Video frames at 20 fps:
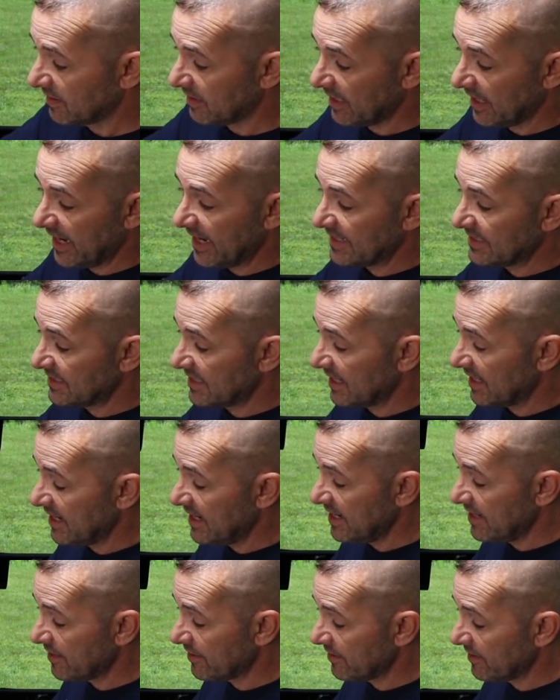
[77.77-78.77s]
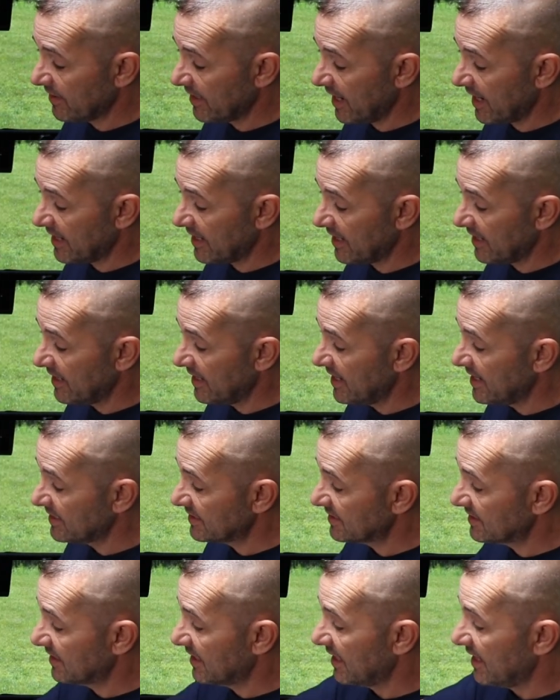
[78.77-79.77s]
connects to here, and then
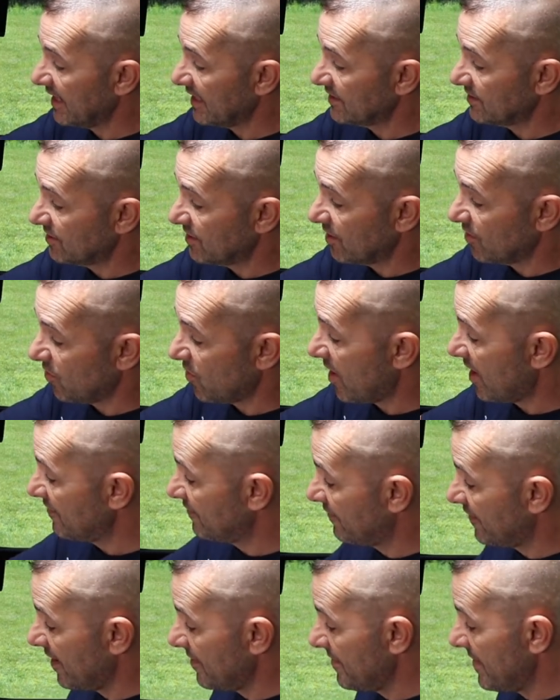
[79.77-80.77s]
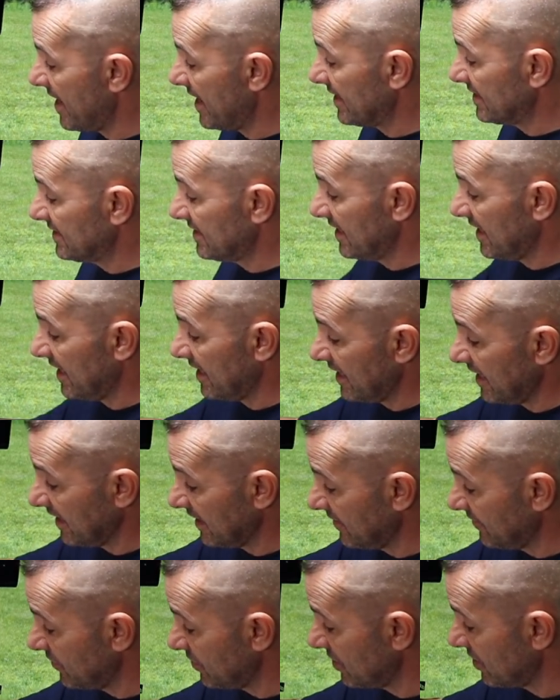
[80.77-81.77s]
this connects to the Wi-Fi Max, and they
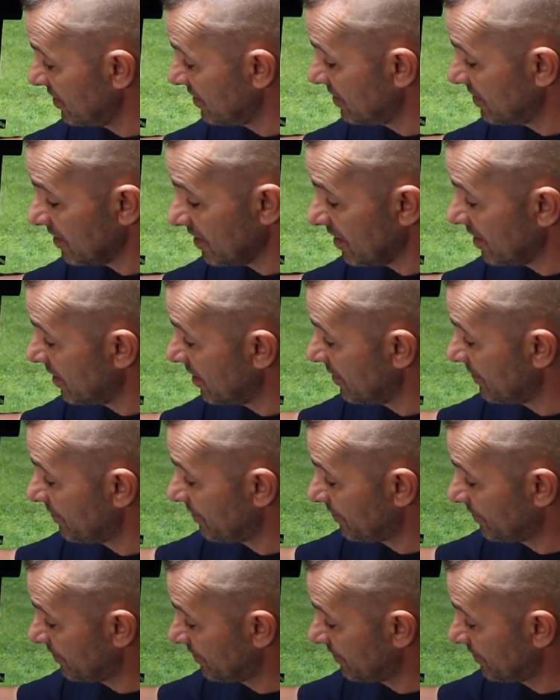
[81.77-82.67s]
give you a,